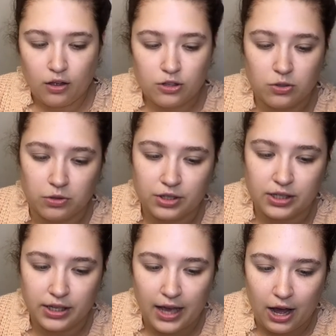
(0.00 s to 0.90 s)
So we'll
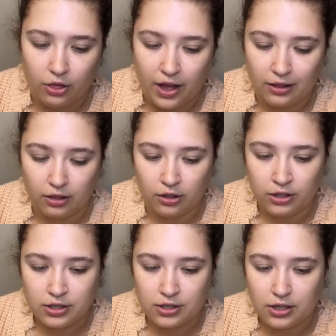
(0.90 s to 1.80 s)
see how that
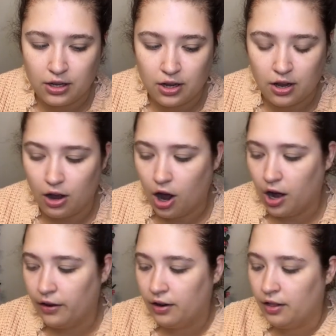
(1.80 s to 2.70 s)
looks
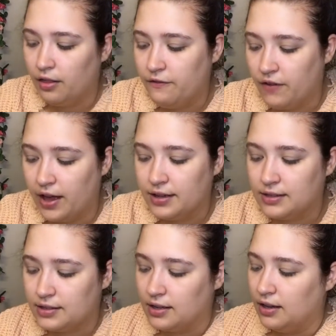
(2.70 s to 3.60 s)
on the
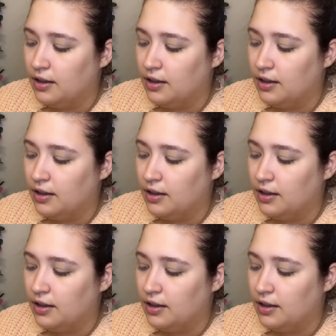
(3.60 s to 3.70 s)
face